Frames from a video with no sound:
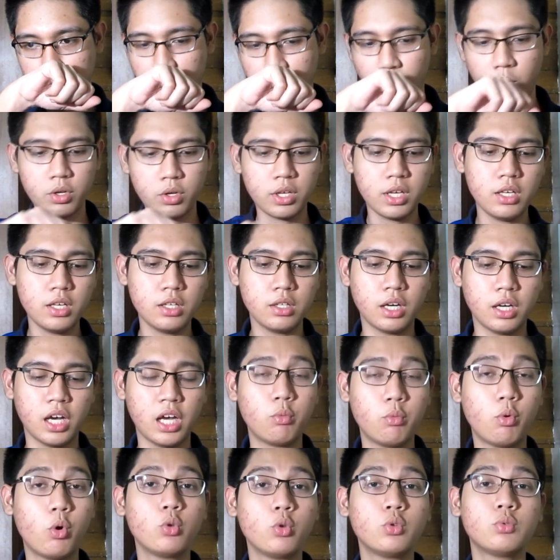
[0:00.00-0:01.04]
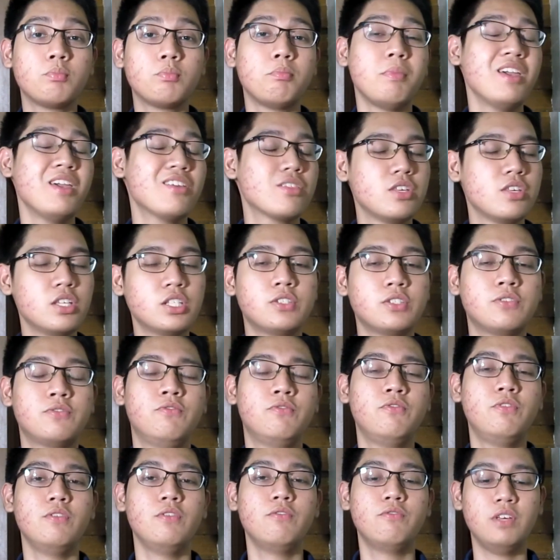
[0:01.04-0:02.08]
Okay, I won't make this
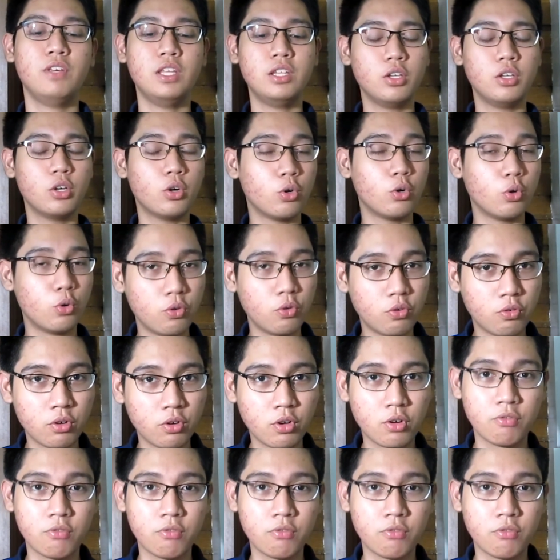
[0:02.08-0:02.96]
video